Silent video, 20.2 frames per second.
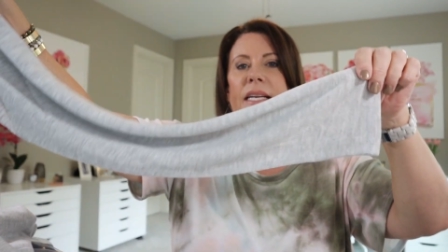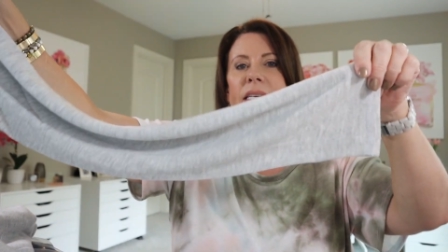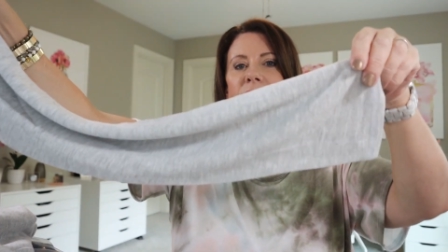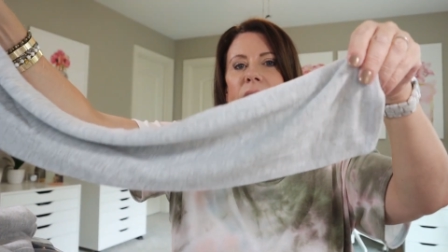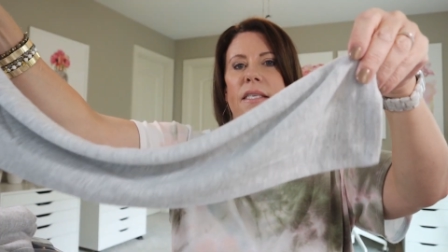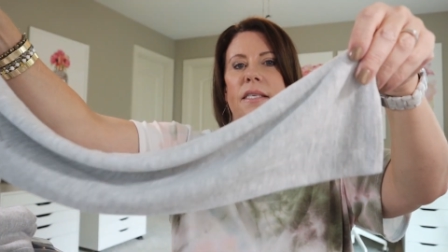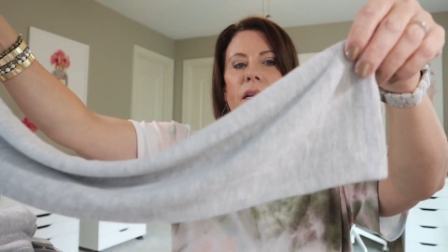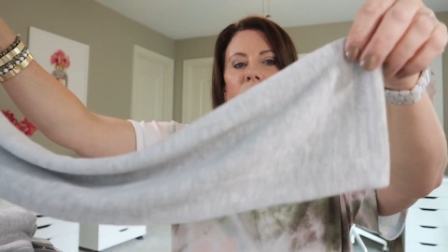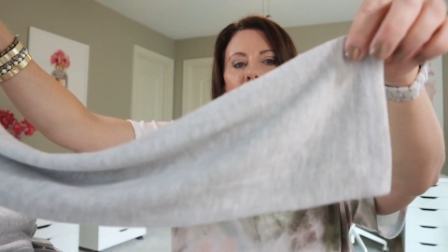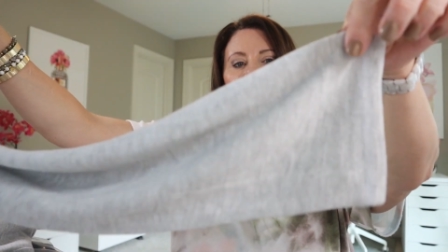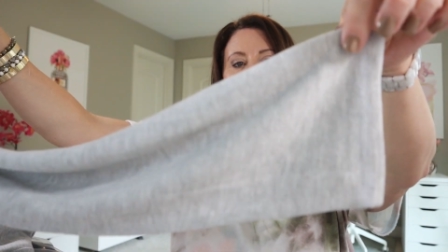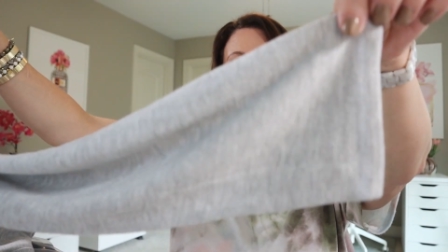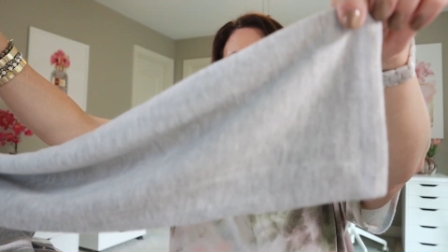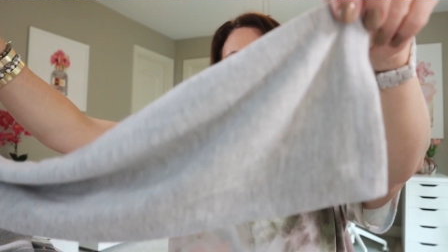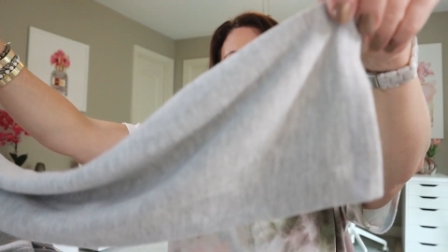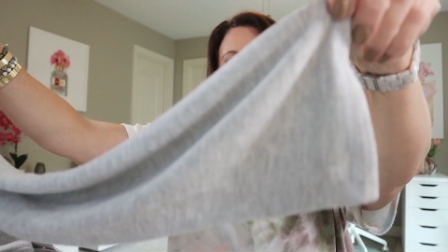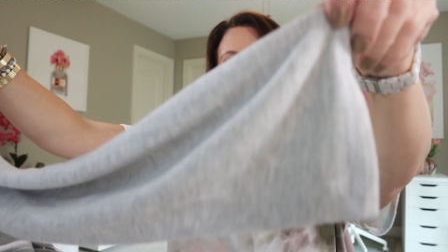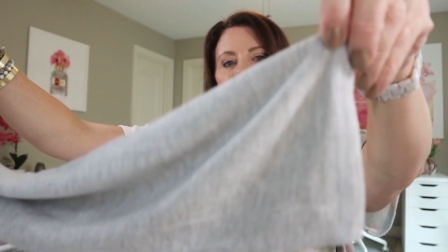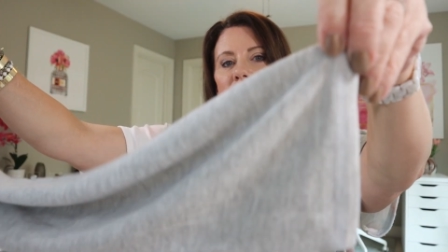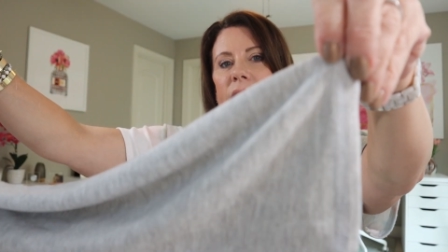It does not
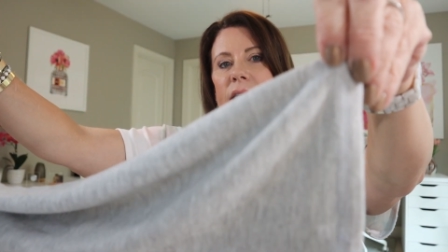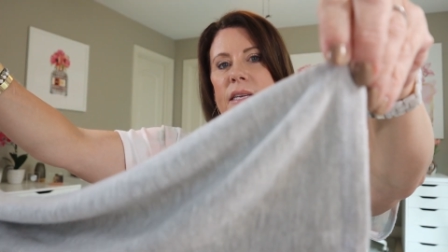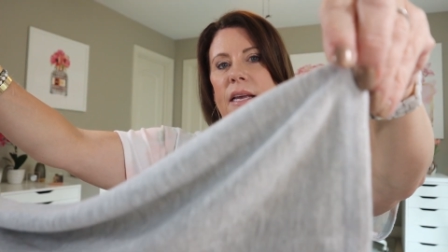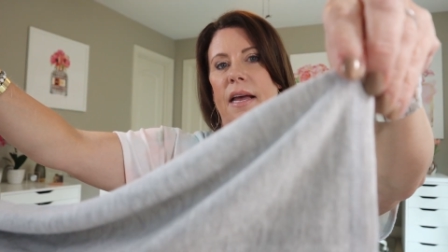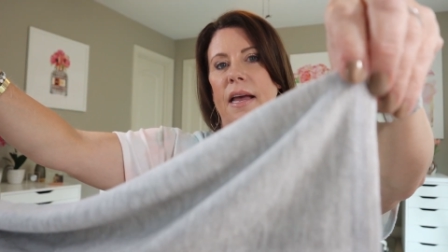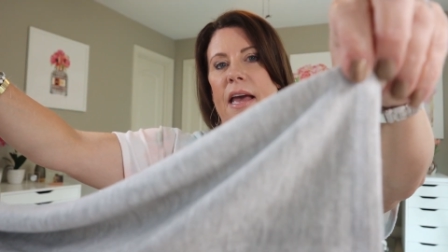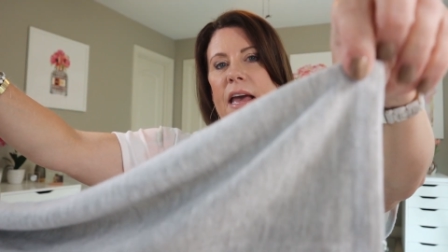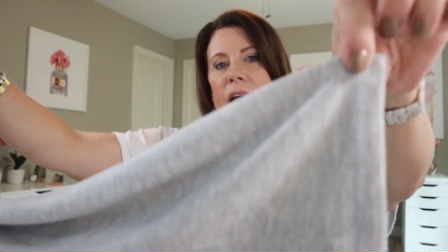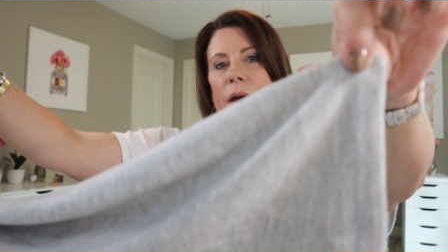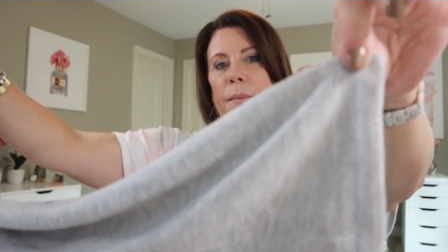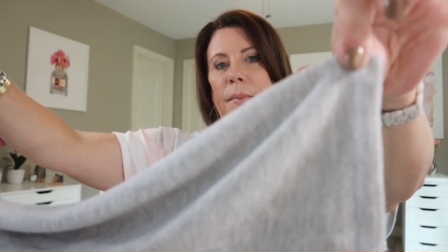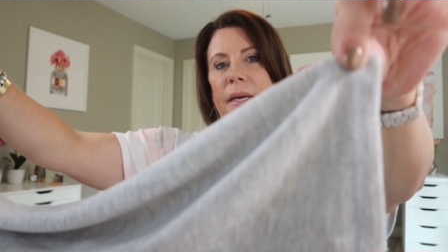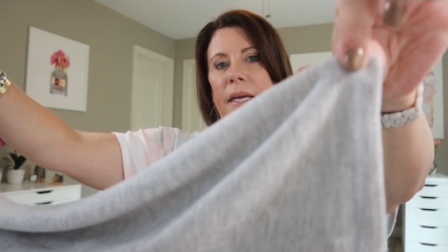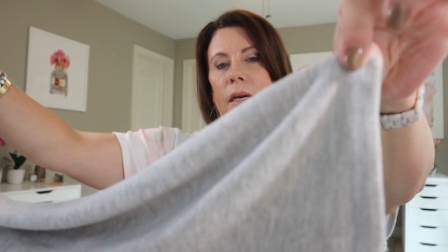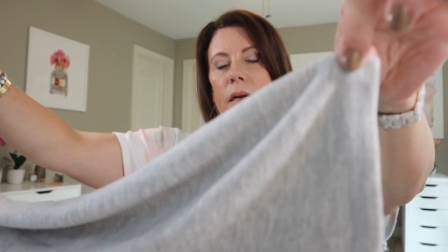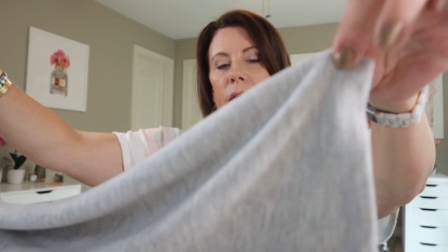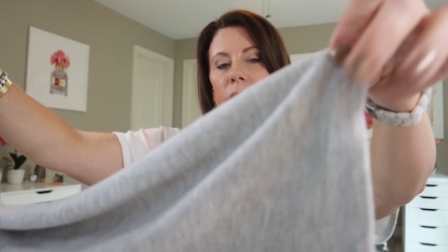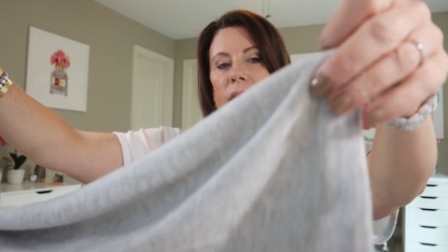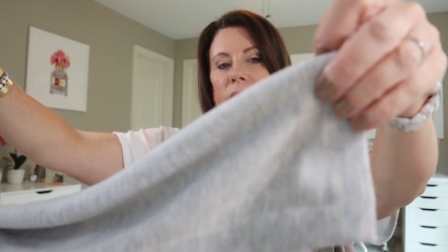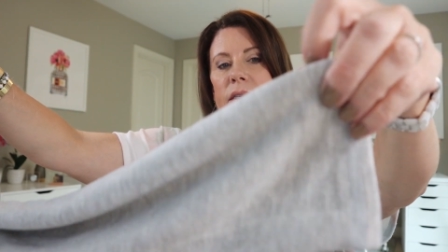have, it just has a hem
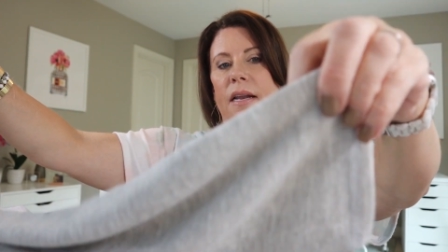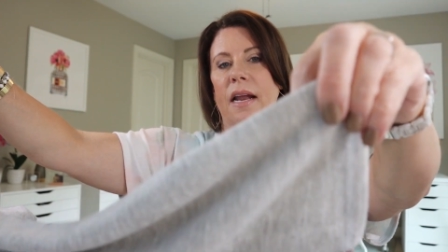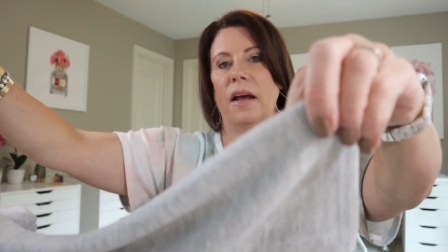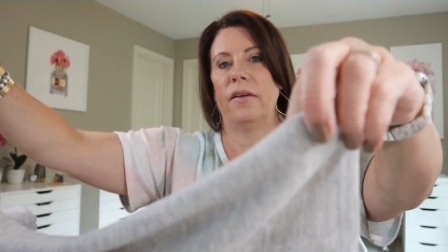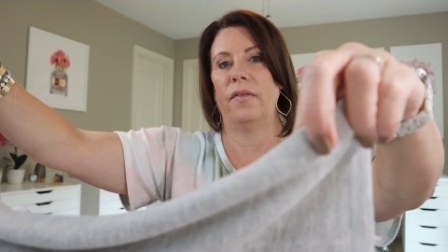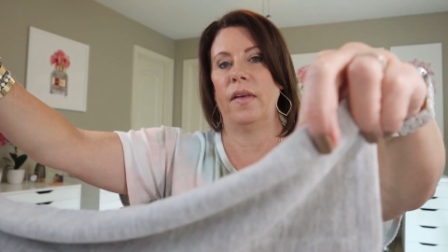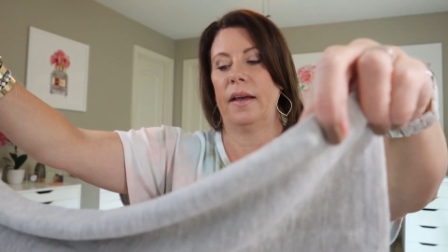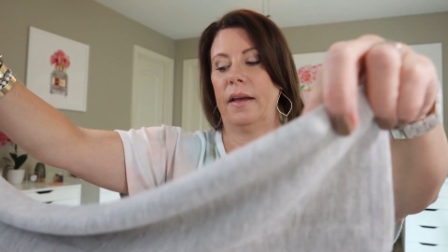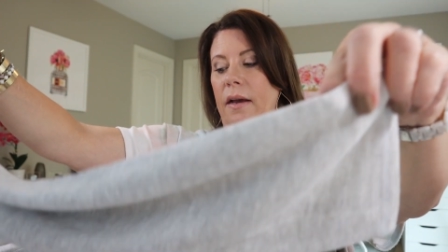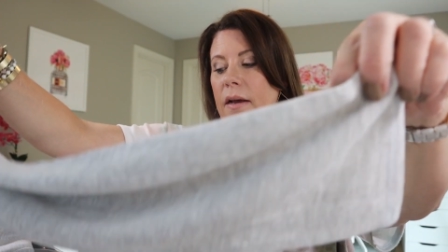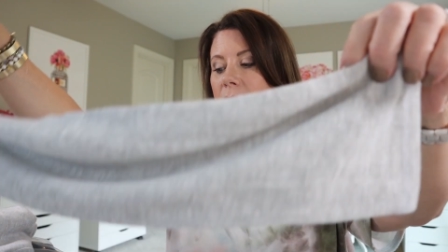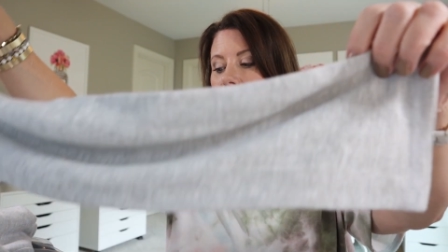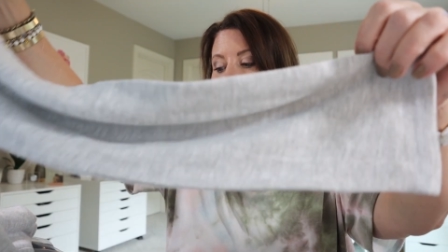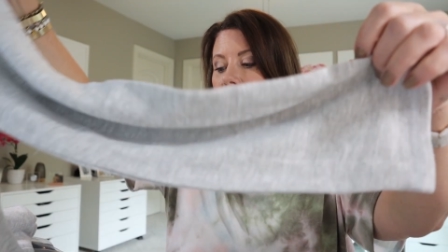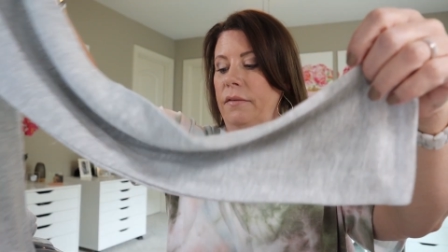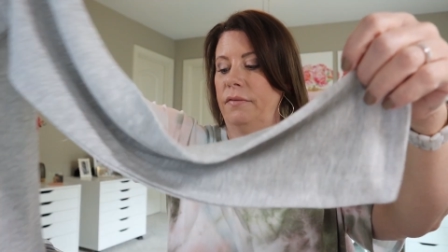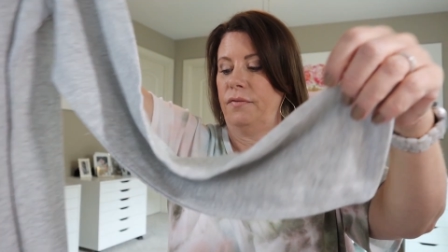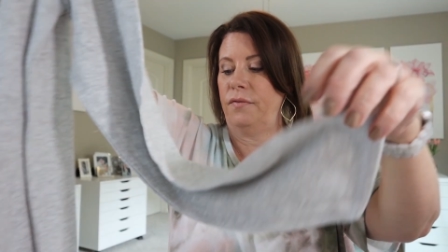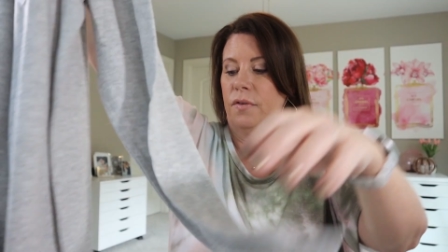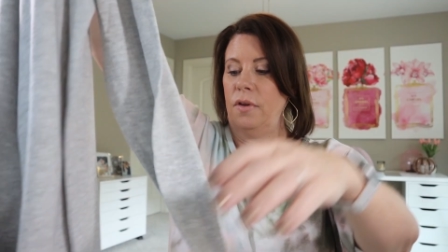here. It doesn't have like a
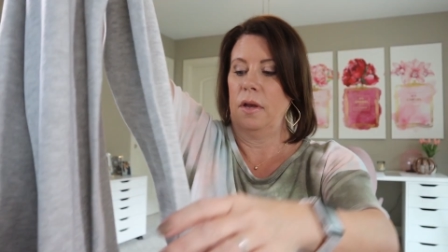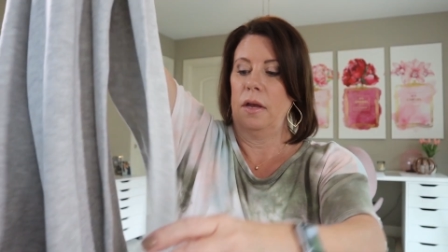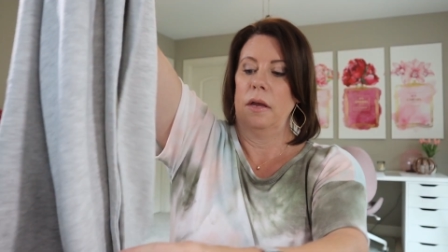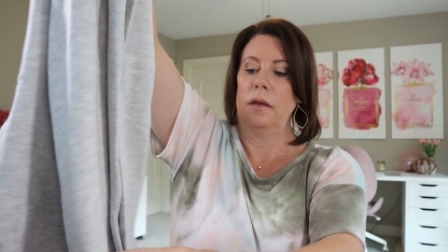cuff.